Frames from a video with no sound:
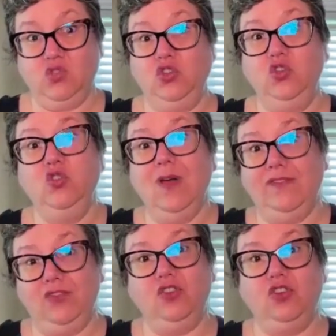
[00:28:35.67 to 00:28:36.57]
So
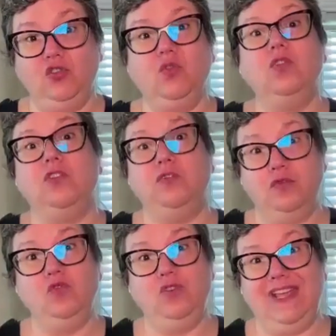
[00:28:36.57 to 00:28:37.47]
you have the
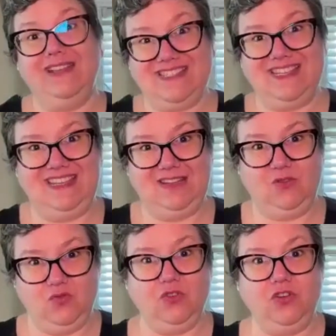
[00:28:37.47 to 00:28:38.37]
control of who gets
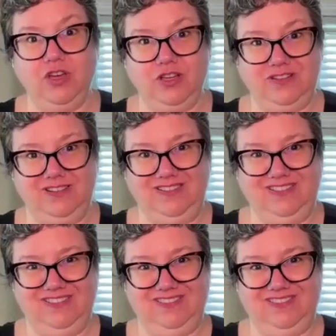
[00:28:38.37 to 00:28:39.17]
in or not,